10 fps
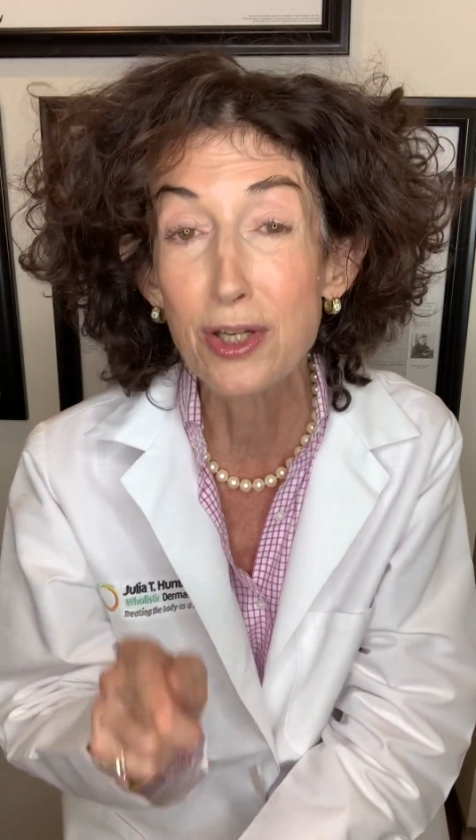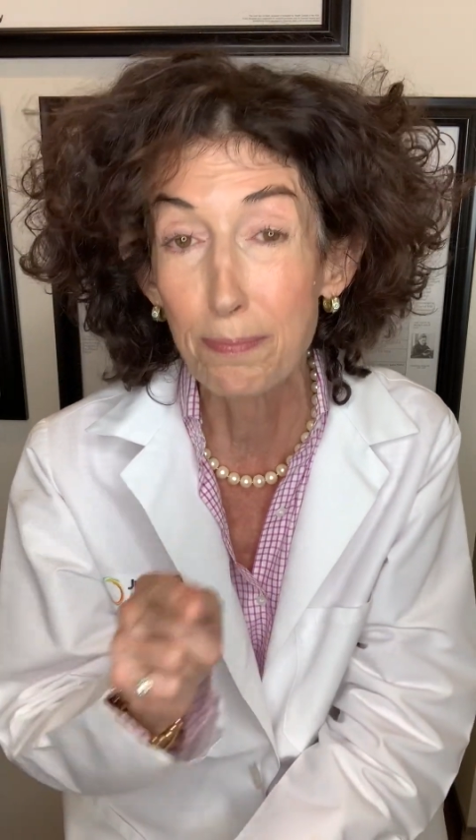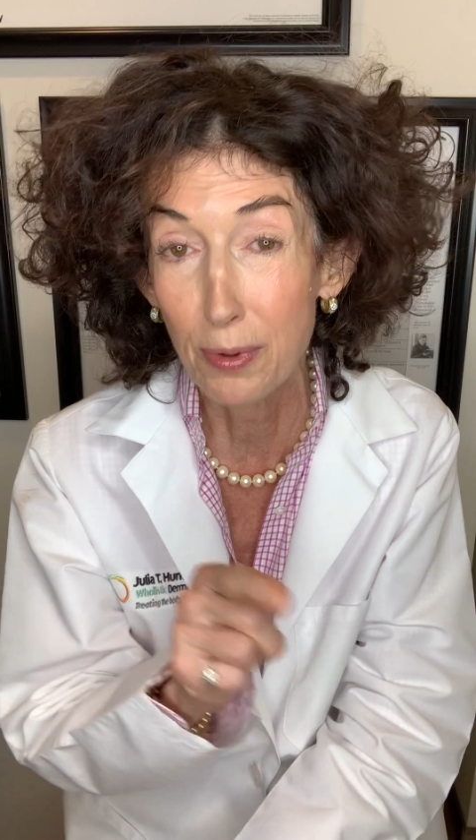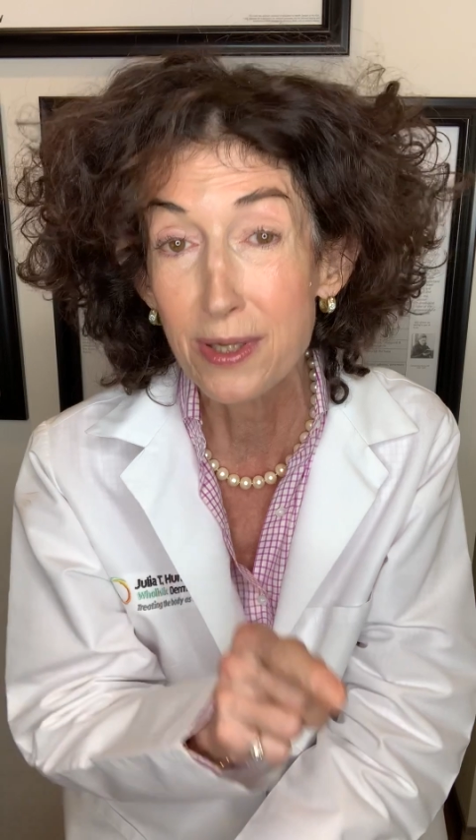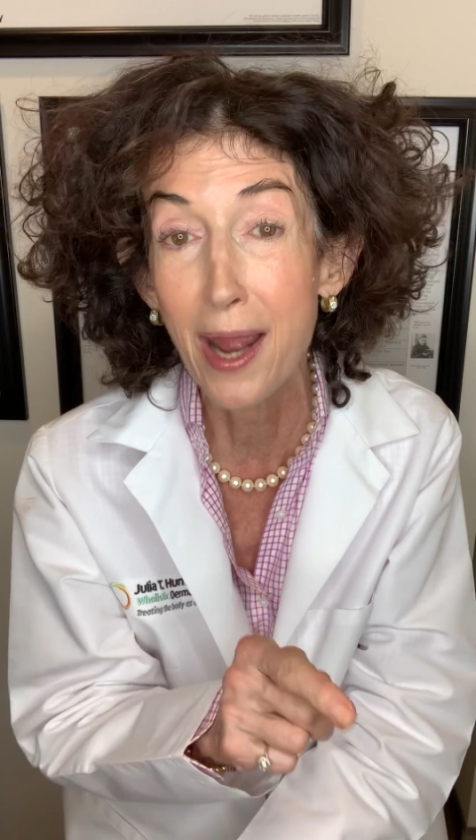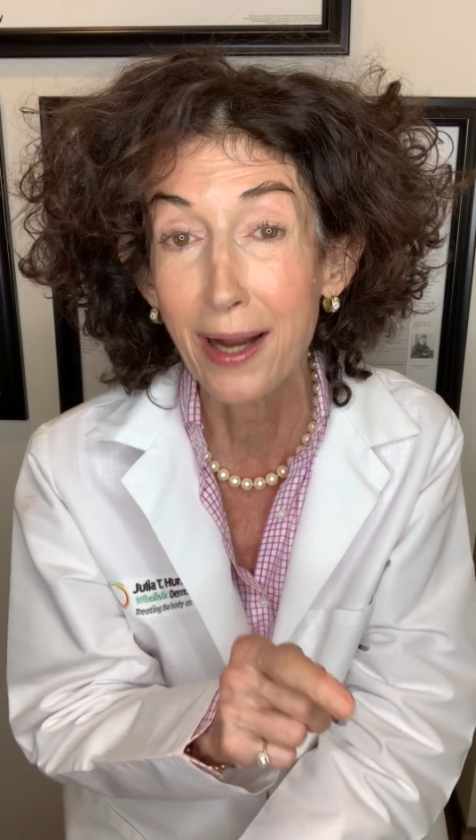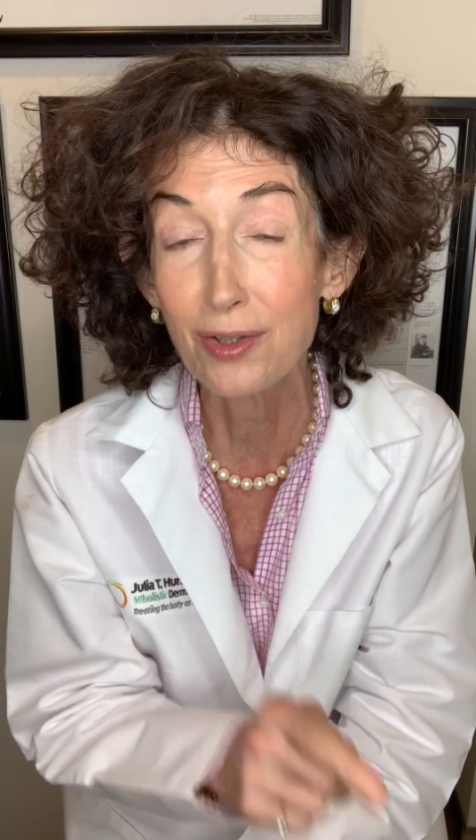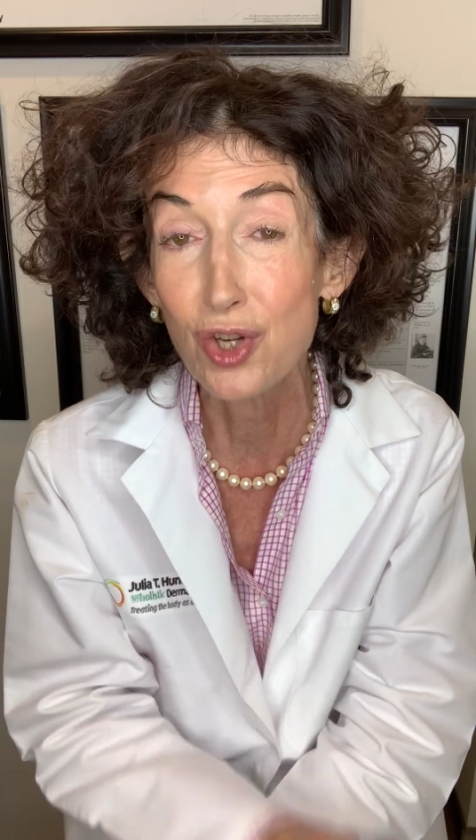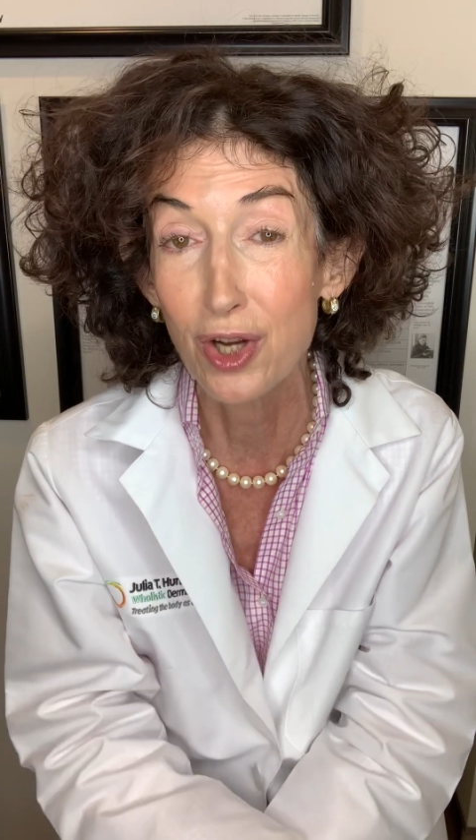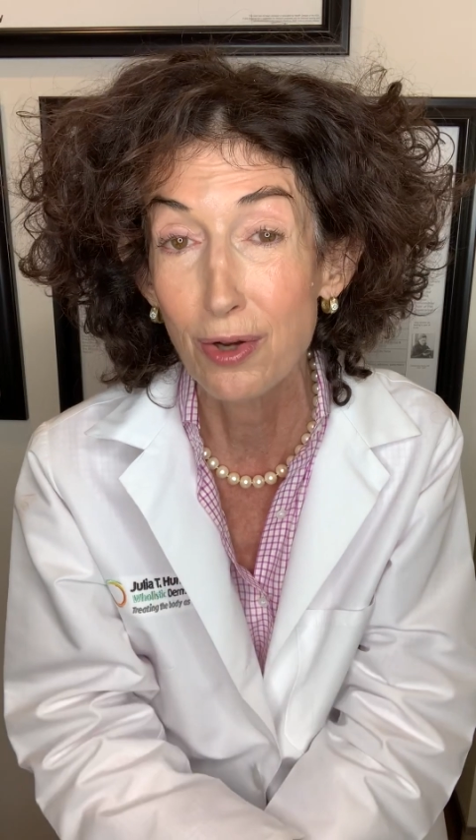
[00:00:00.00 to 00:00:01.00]
to
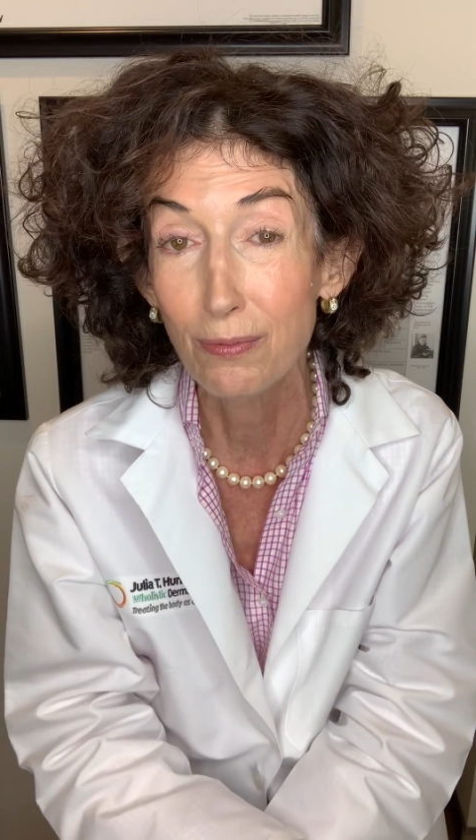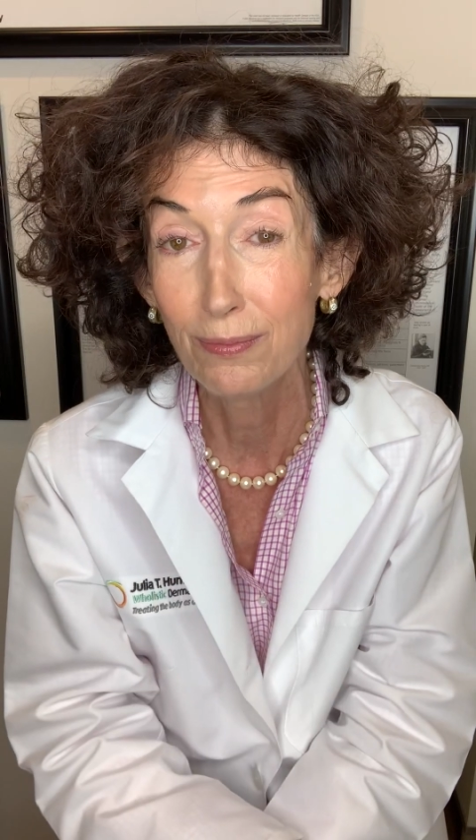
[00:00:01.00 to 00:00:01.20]
protect you.